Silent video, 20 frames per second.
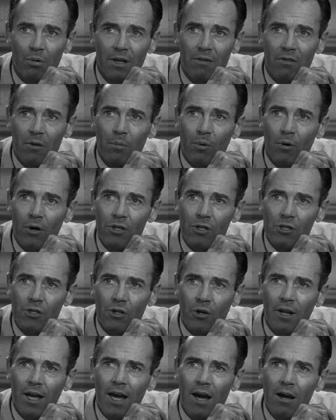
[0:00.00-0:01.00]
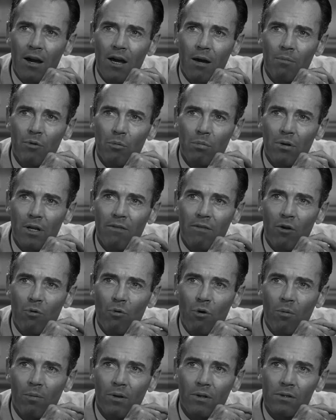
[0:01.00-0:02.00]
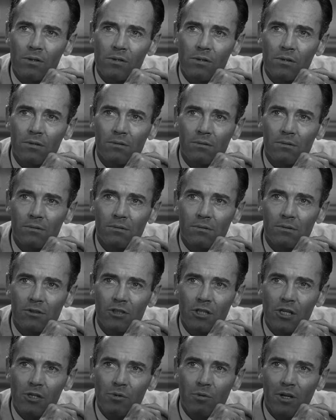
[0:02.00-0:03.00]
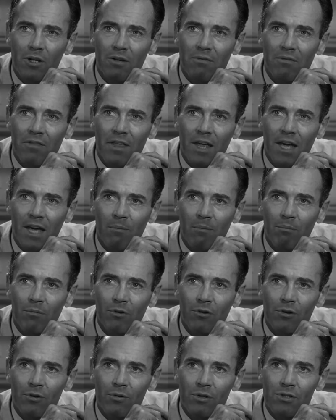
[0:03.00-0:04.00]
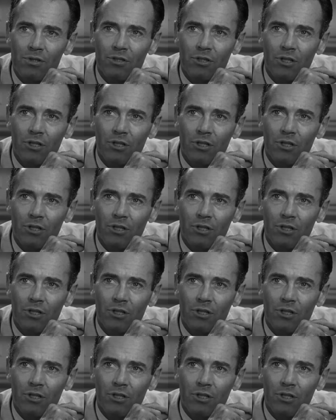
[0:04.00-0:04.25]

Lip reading: believe the boy's story. How come you believe the woman's? She's one of them too, isn't